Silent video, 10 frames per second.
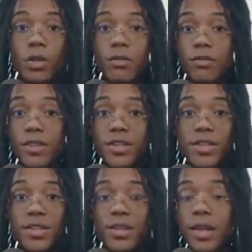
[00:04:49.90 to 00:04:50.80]
of this,
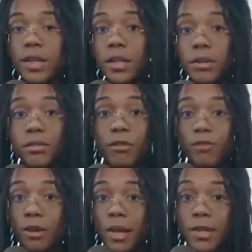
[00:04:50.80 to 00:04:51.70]
is that none of your
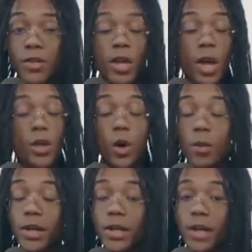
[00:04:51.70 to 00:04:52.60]
friends,
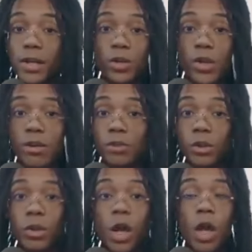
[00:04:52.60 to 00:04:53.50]
nobody on your
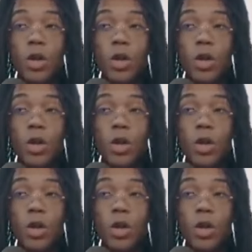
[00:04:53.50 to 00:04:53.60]
level,